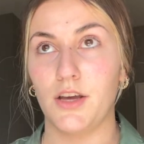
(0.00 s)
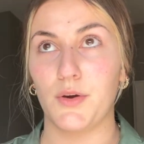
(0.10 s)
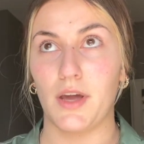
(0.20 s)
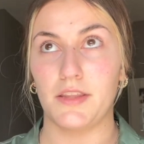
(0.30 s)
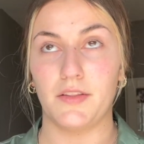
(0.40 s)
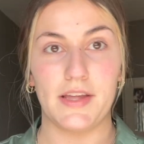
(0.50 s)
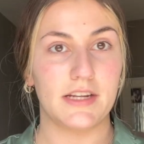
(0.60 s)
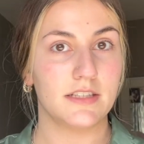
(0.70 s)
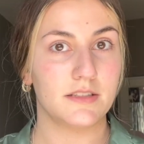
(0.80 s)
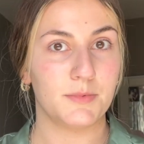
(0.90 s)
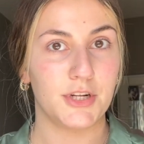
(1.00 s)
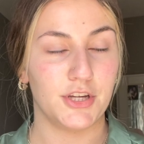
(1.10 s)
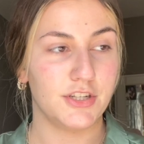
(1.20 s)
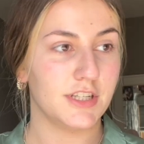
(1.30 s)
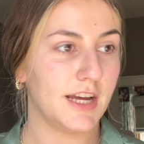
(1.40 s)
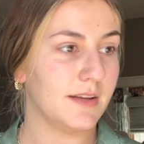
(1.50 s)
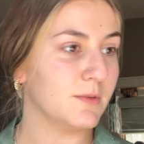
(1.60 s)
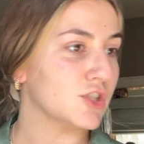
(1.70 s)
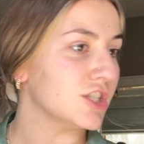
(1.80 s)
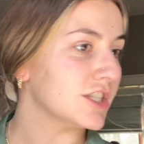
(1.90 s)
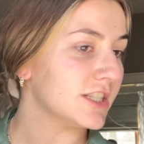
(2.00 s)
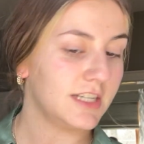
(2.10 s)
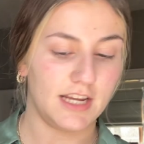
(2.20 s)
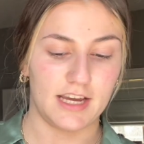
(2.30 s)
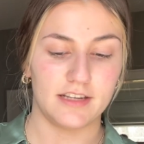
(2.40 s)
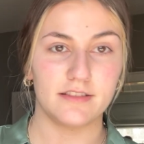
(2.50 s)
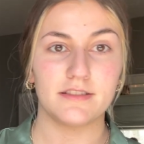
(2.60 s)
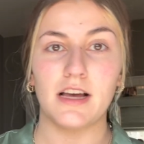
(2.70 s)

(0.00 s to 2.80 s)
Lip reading: Okay, the lighting's pretty good today, which is nice.